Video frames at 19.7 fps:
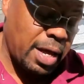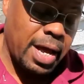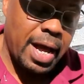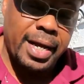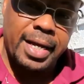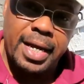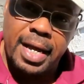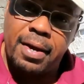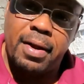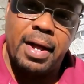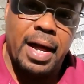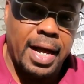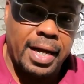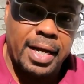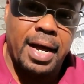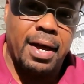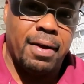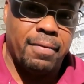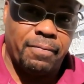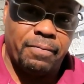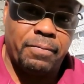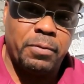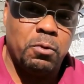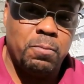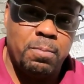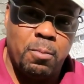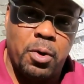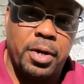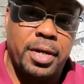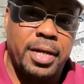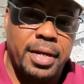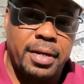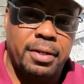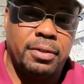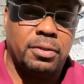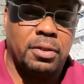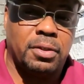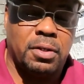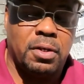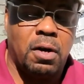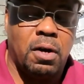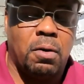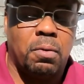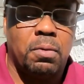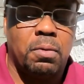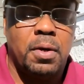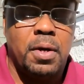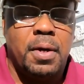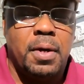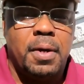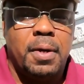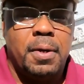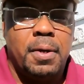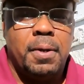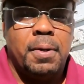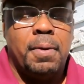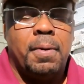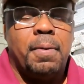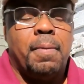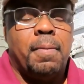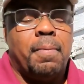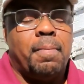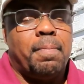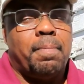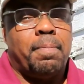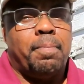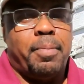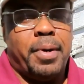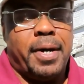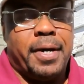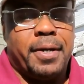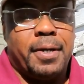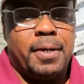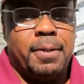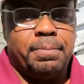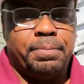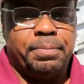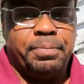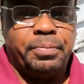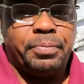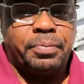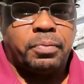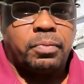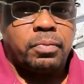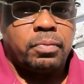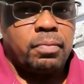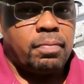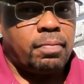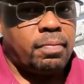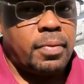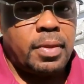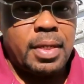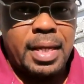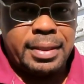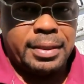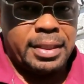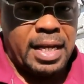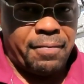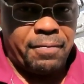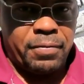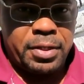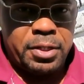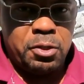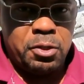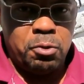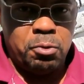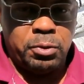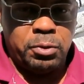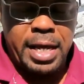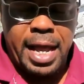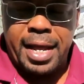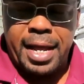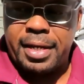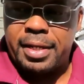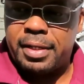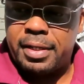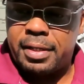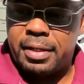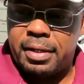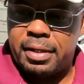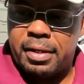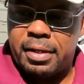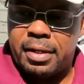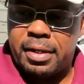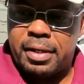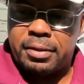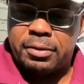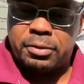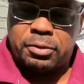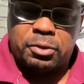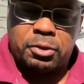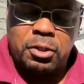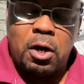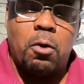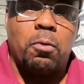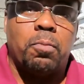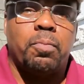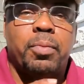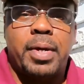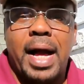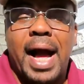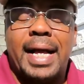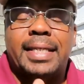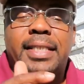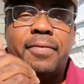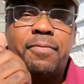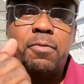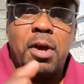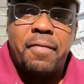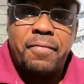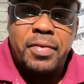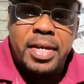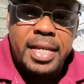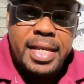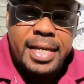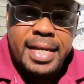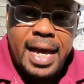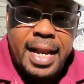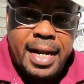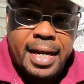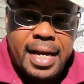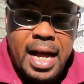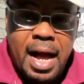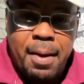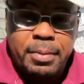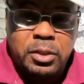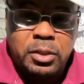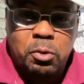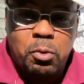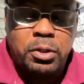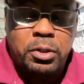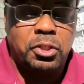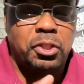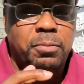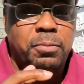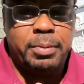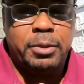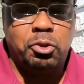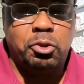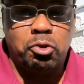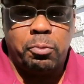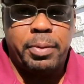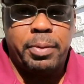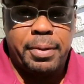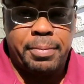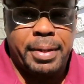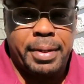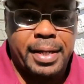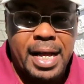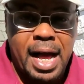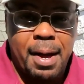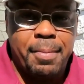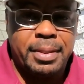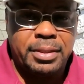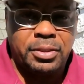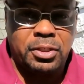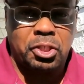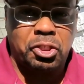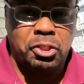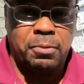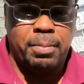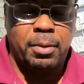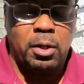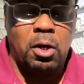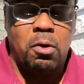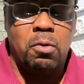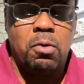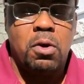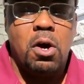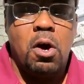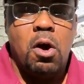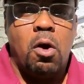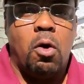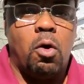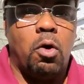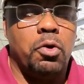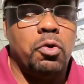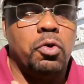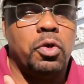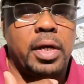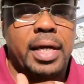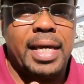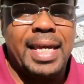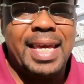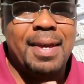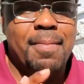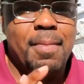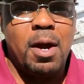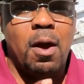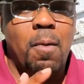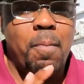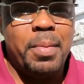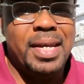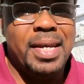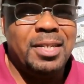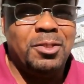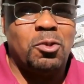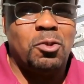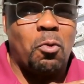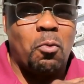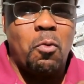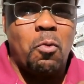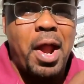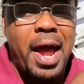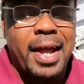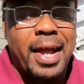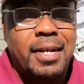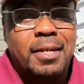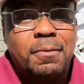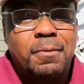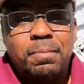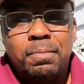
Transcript: I got a few more years to go, but definitely use that. So, guys, if you have any kind of comments or questions, be sure to put them in the comment section below, or you can email me direct